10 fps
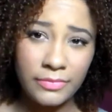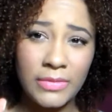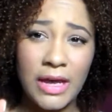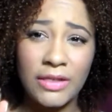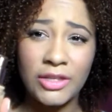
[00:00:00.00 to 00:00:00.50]

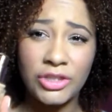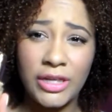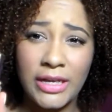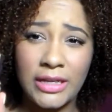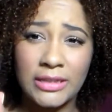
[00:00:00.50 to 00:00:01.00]
Now this
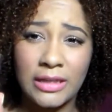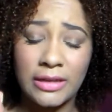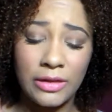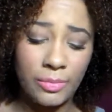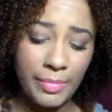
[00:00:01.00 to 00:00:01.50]
shade is a
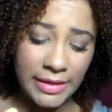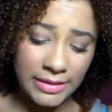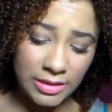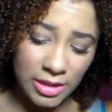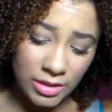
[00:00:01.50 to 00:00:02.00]
little
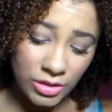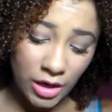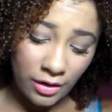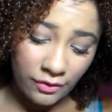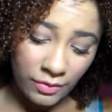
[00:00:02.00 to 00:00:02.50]
bit
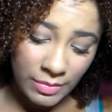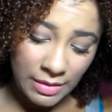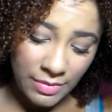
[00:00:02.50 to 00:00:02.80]
dark for me,